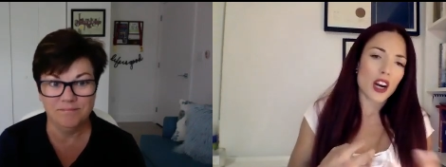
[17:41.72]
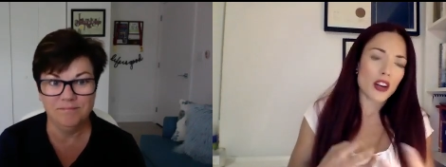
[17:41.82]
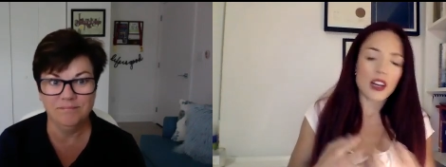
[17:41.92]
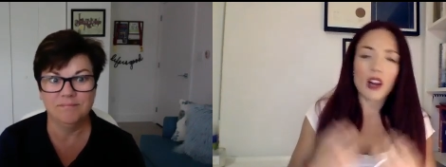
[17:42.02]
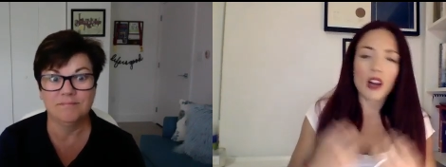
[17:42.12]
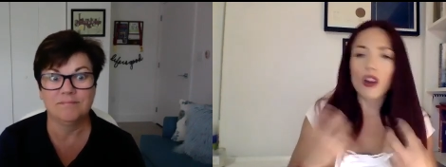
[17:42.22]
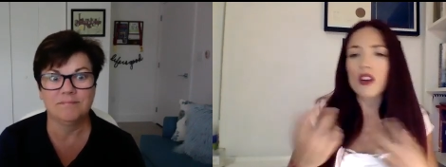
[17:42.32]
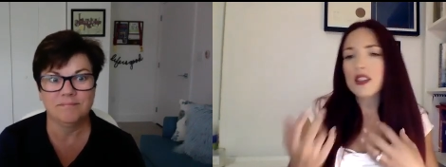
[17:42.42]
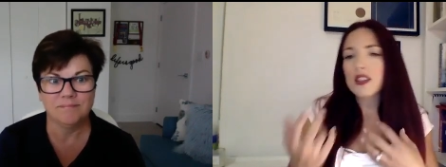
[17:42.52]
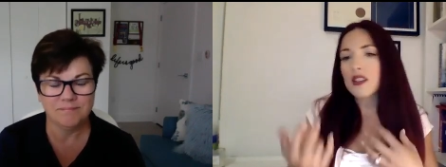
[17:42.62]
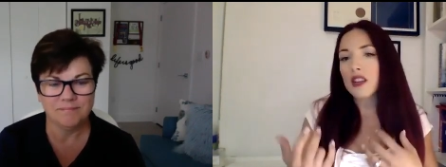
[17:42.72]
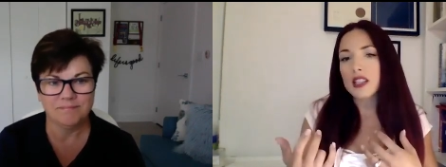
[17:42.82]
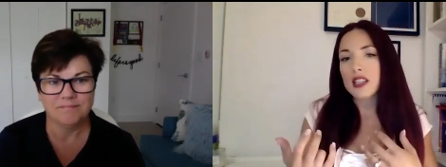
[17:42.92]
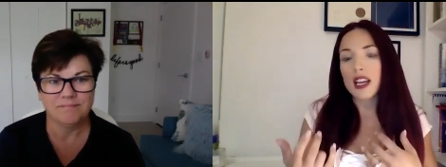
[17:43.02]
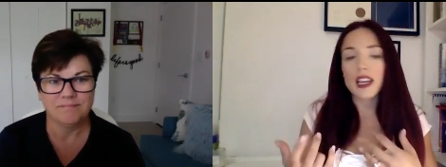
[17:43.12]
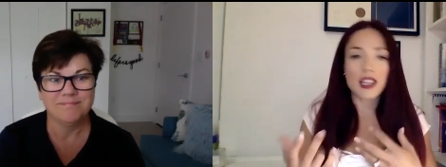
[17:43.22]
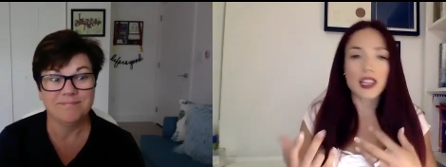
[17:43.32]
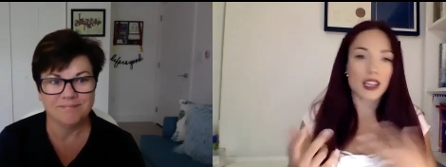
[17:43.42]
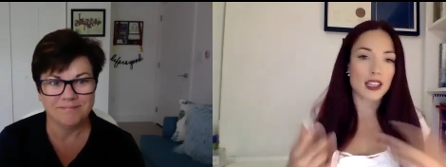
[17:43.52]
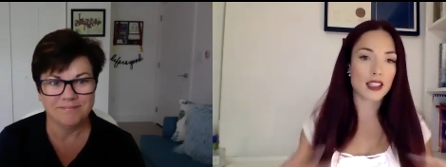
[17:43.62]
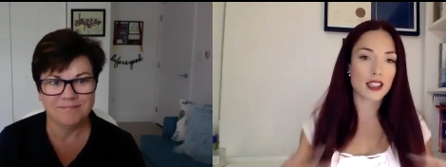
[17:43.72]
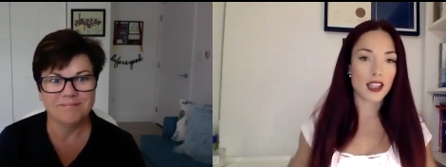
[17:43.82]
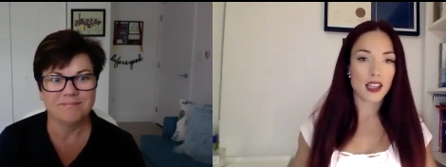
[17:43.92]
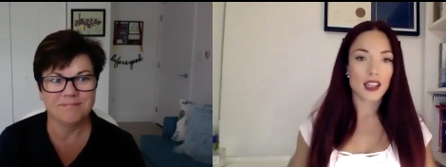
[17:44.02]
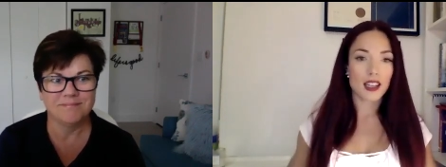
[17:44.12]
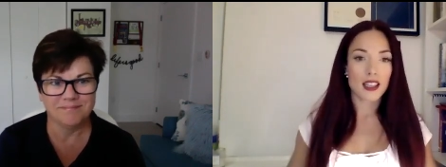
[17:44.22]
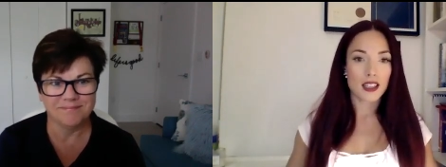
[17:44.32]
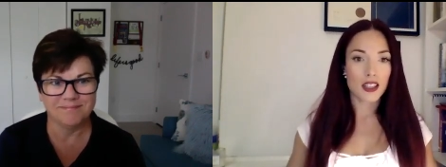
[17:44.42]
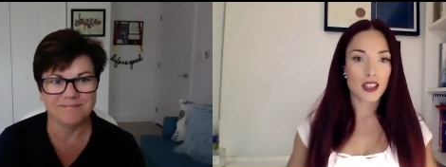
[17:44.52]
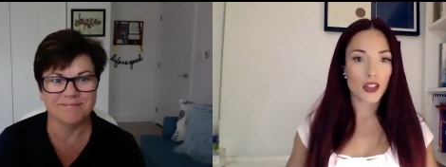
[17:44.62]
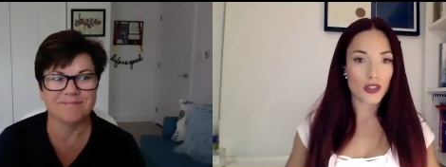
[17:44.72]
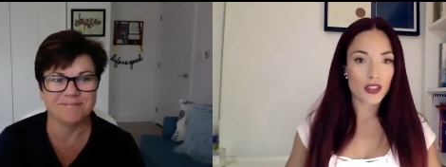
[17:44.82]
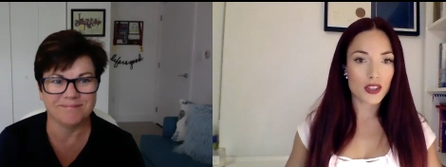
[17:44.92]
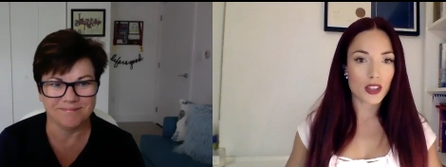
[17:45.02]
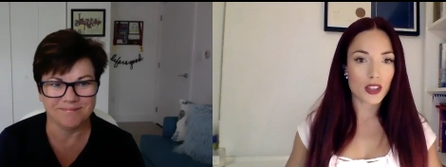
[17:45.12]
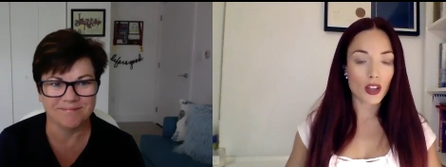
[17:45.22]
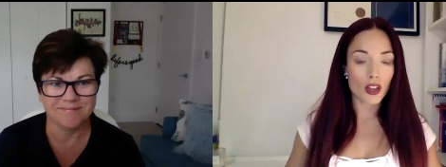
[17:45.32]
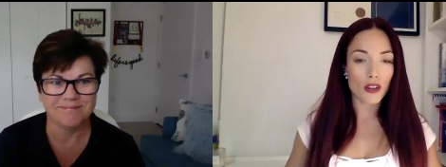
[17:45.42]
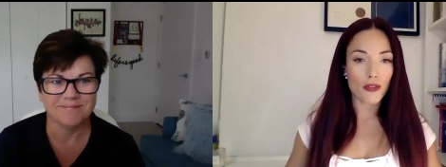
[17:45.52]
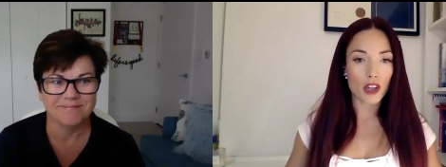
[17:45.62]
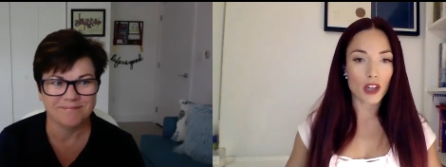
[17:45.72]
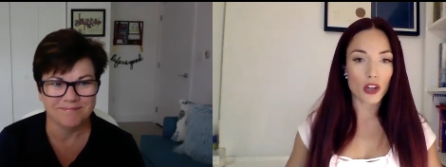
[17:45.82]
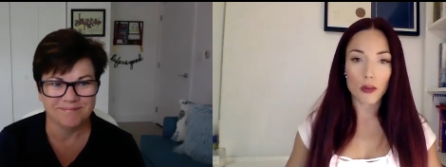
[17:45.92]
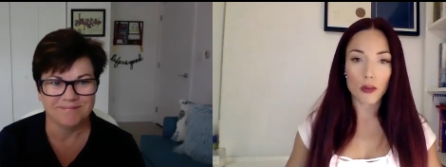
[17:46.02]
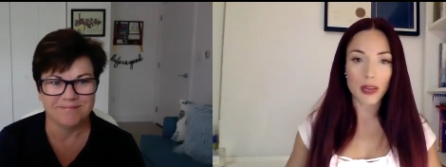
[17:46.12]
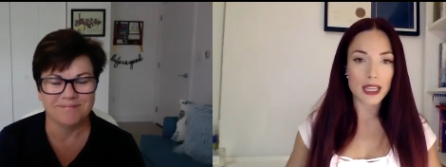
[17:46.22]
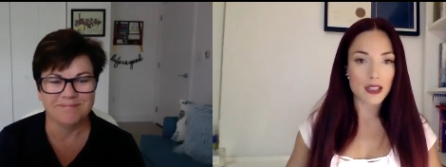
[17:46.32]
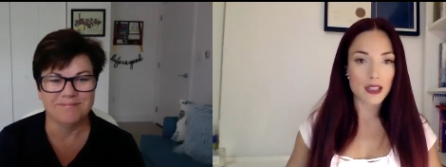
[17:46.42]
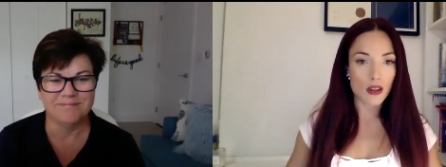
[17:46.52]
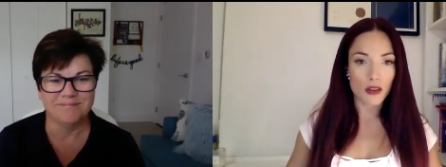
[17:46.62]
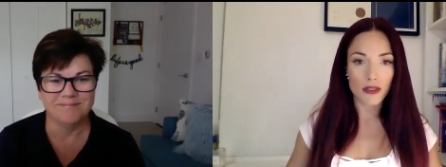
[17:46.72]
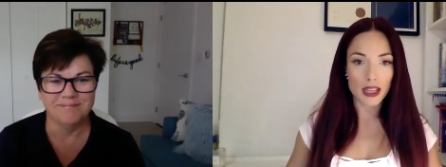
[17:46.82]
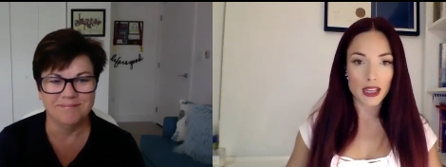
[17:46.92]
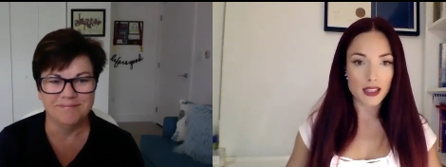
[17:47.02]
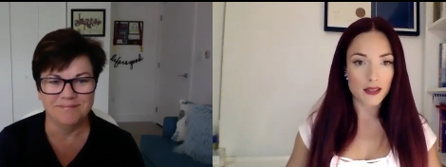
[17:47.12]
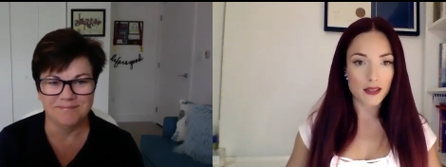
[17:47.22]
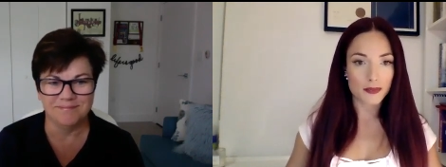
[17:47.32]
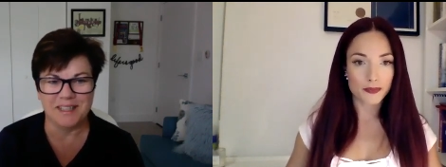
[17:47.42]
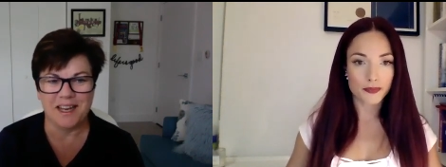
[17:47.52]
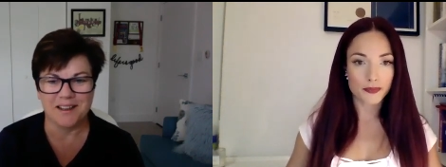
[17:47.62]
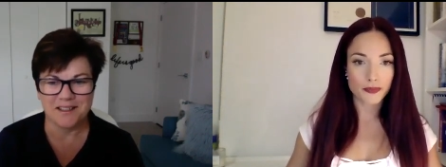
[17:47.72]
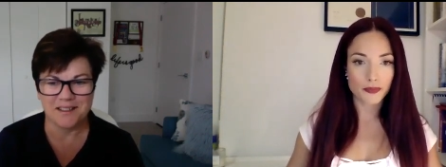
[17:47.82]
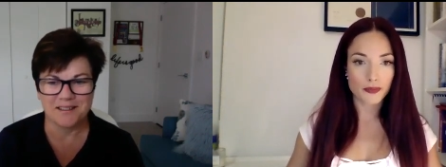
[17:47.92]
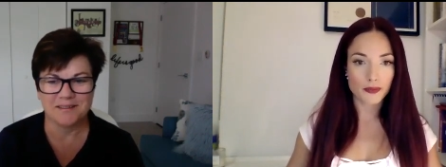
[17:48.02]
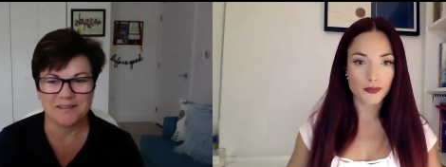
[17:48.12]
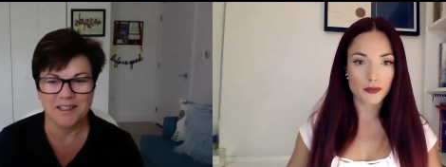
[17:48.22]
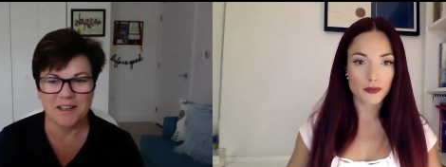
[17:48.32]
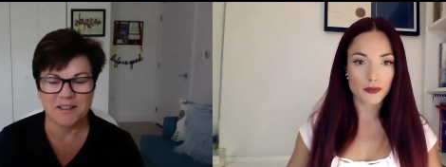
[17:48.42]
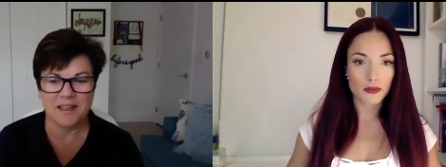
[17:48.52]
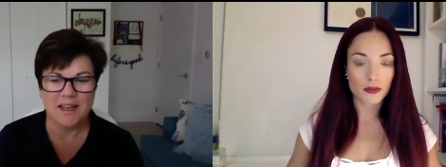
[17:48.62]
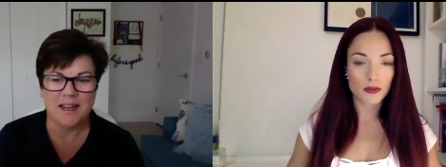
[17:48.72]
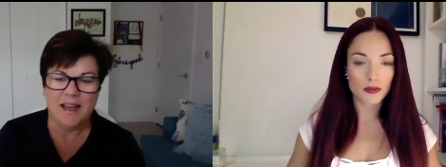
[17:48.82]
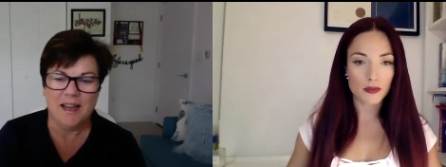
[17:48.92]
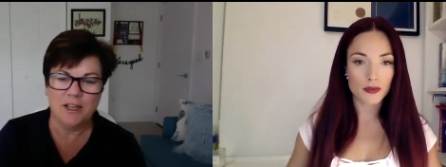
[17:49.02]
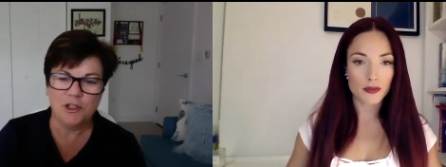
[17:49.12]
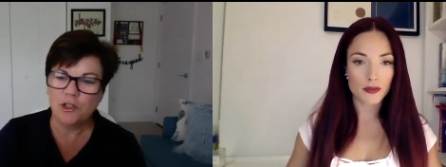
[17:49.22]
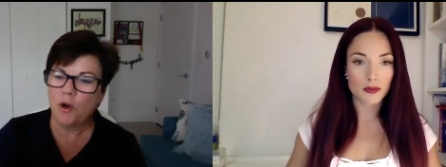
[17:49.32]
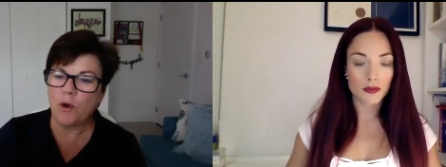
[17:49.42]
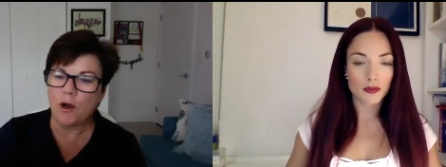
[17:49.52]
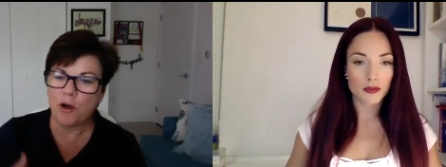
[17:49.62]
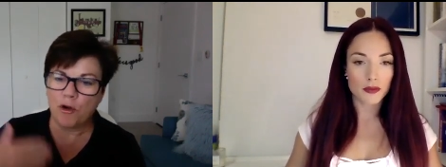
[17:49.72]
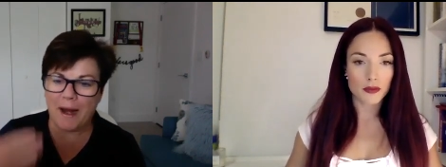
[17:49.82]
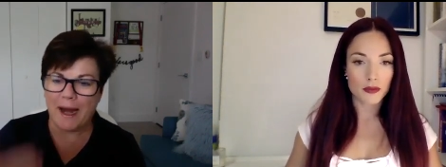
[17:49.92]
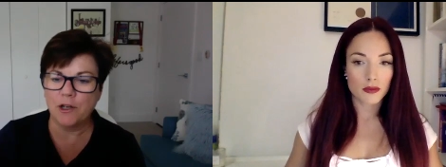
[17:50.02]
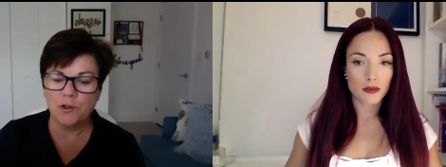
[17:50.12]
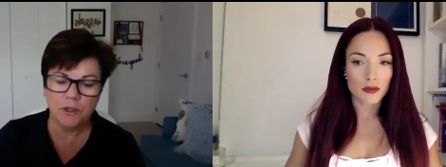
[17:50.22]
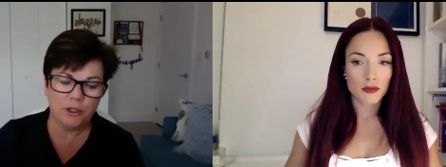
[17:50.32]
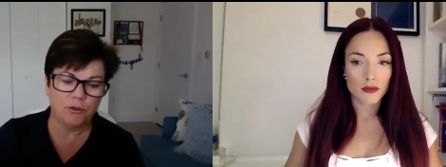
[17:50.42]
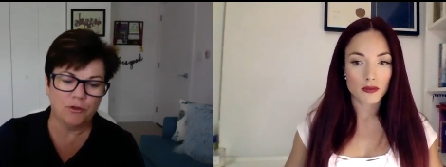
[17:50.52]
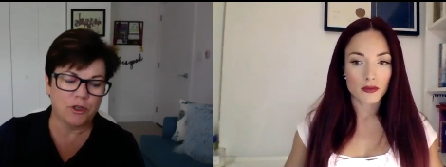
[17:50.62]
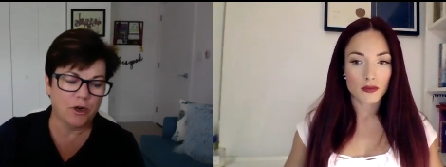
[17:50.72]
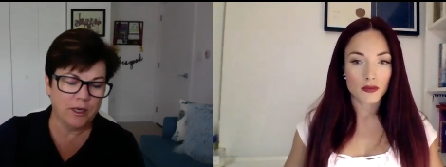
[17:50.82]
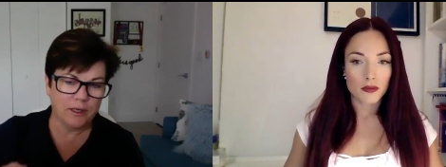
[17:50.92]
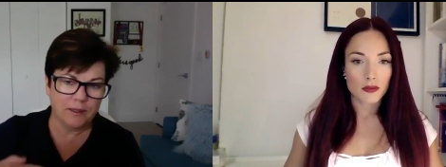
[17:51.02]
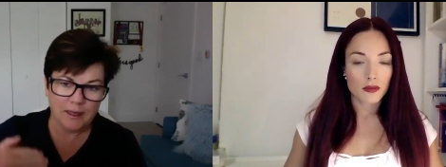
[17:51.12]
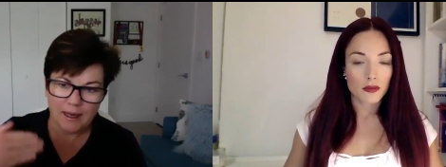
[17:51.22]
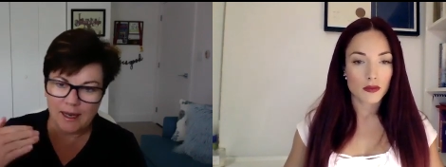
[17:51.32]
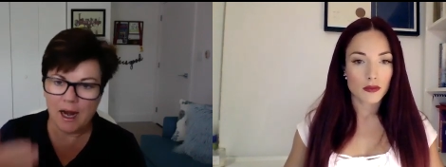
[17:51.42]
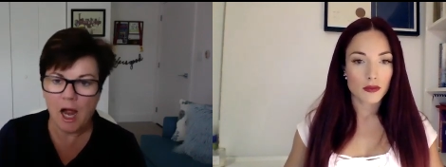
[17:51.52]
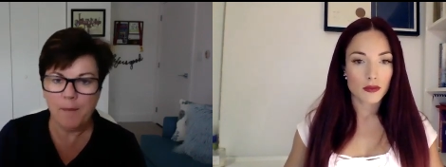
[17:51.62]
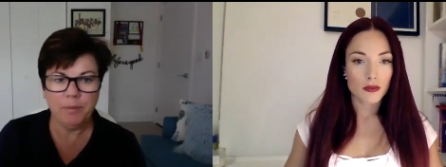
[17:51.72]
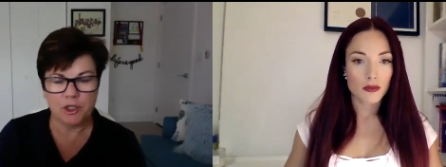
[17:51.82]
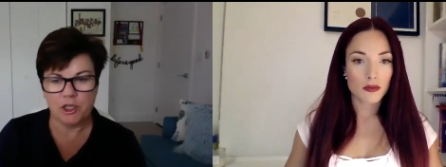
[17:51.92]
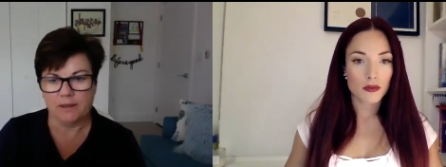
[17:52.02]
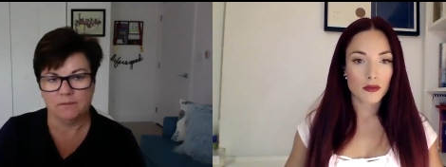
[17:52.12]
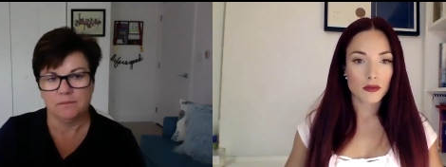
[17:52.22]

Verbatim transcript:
Speaker 1: and how long is it going to take, and you know just a, a lot of fear not based on facts.
Speaker 2: Yes, yes, and so gradually you started accomplishing,